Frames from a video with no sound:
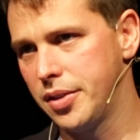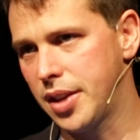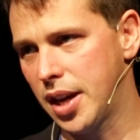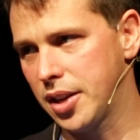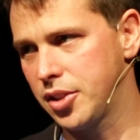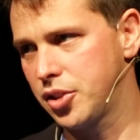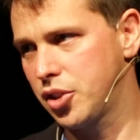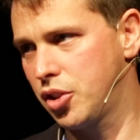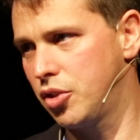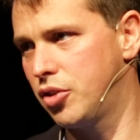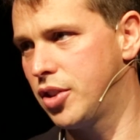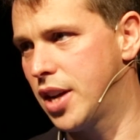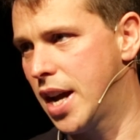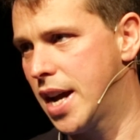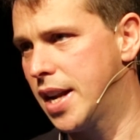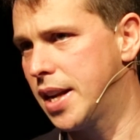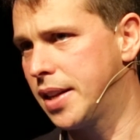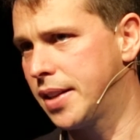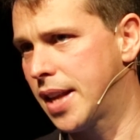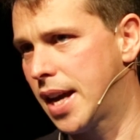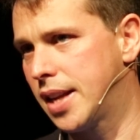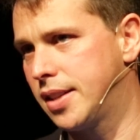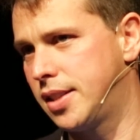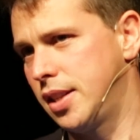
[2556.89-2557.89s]
thus
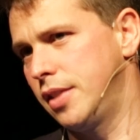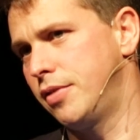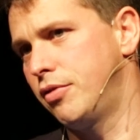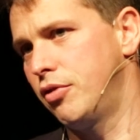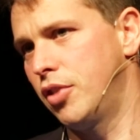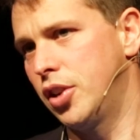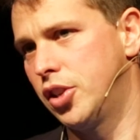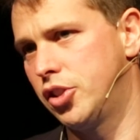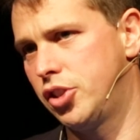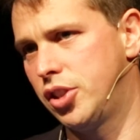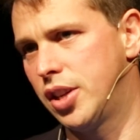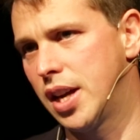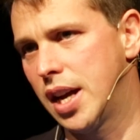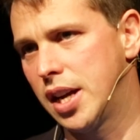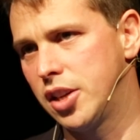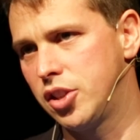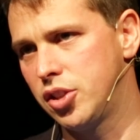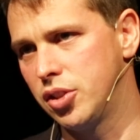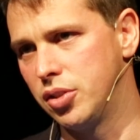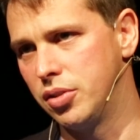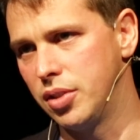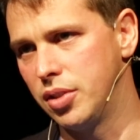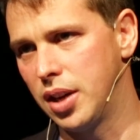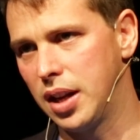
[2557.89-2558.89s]
creating that
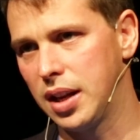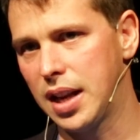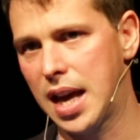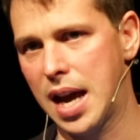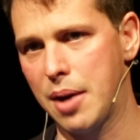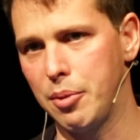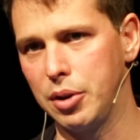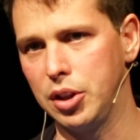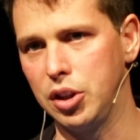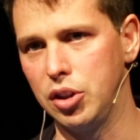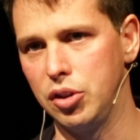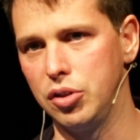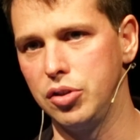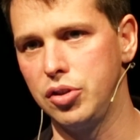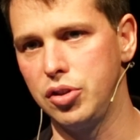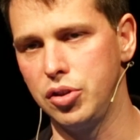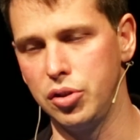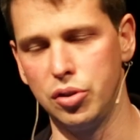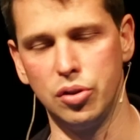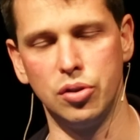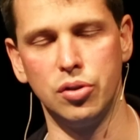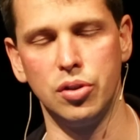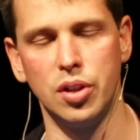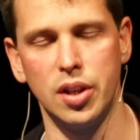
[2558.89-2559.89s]
differentiation, allowing you
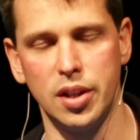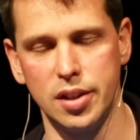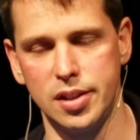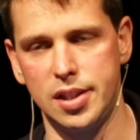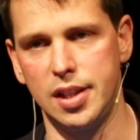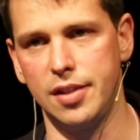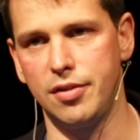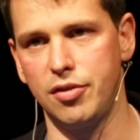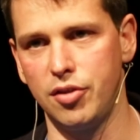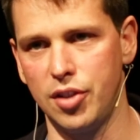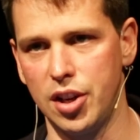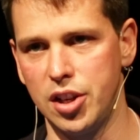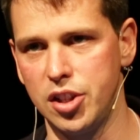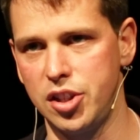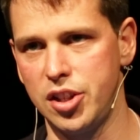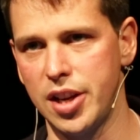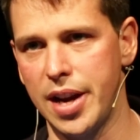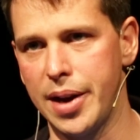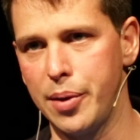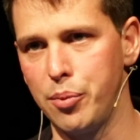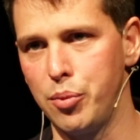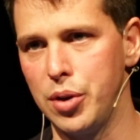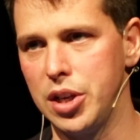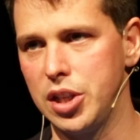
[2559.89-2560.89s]
to
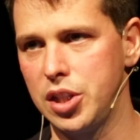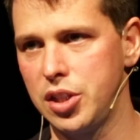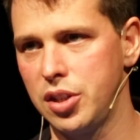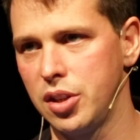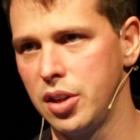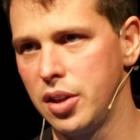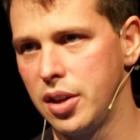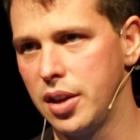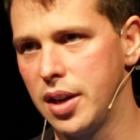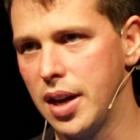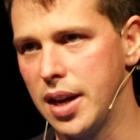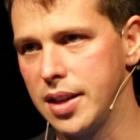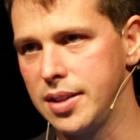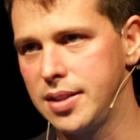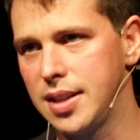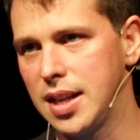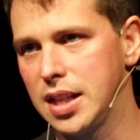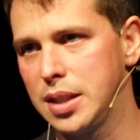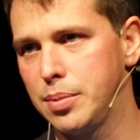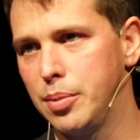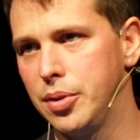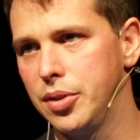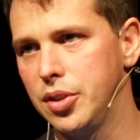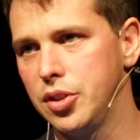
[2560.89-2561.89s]
differentiate which
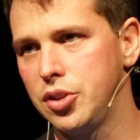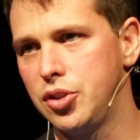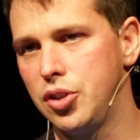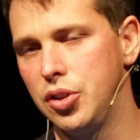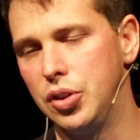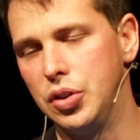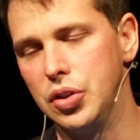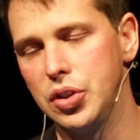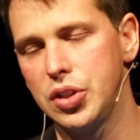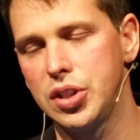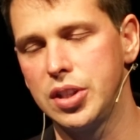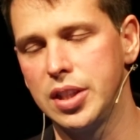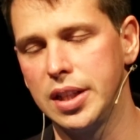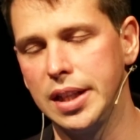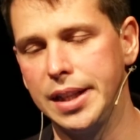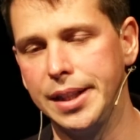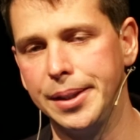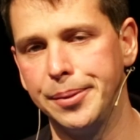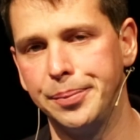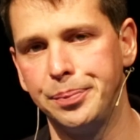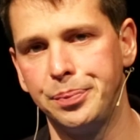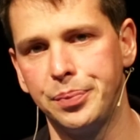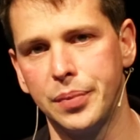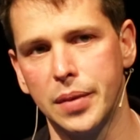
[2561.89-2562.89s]
assessment the students
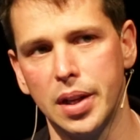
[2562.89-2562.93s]
see.